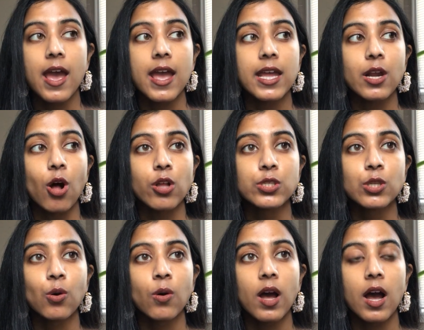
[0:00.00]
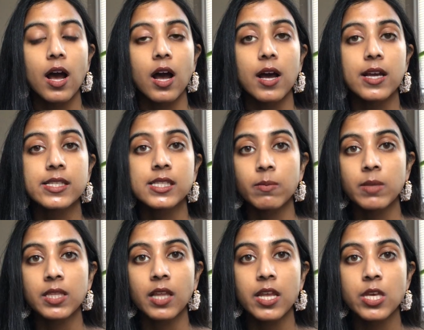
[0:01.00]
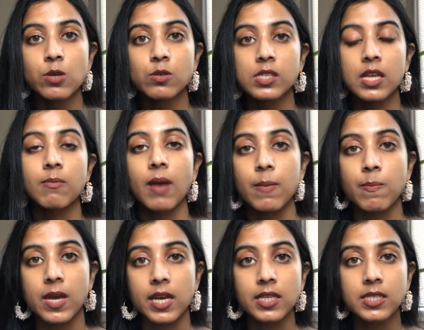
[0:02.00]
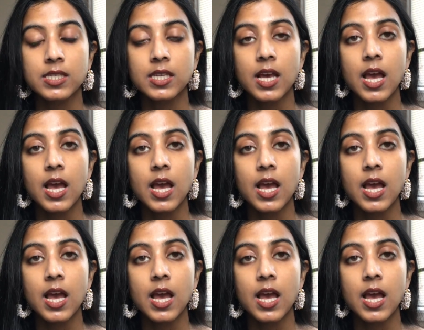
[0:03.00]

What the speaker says: It also is something that I use in my pits.